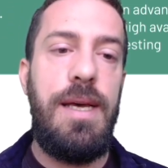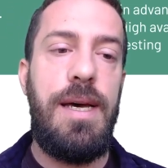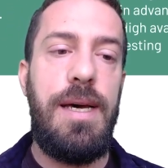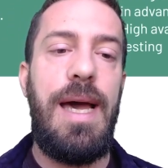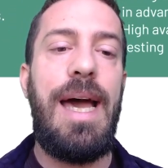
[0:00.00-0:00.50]

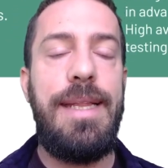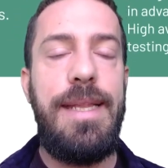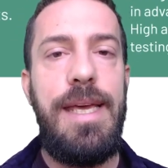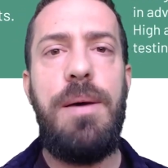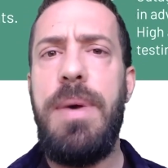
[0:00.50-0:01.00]

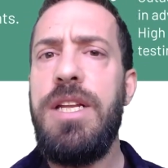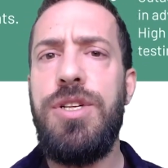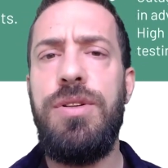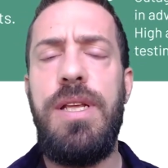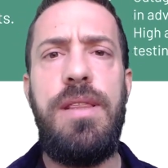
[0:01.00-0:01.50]
IT, I
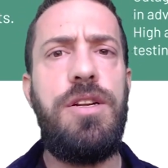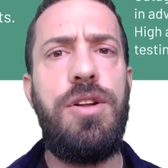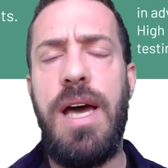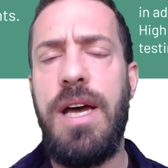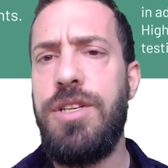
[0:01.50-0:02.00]
mentioned in the
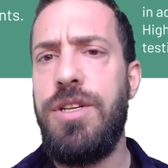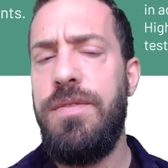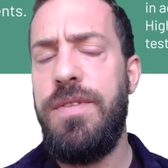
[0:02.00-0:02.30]
introduction of this